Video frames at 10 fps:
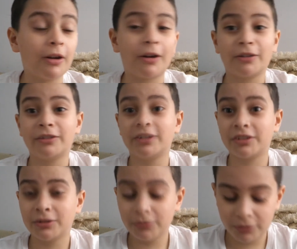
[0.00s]
on
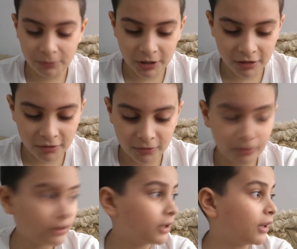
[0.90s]
this YouTube channel
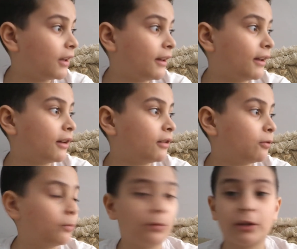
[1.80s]
and
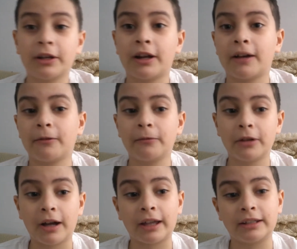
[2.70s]
what
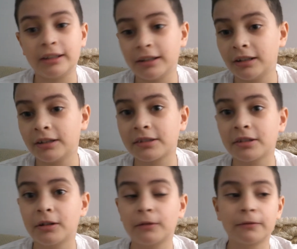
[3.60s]
I did and
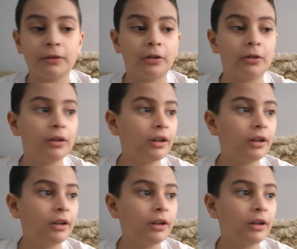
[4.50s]
stuff. You know,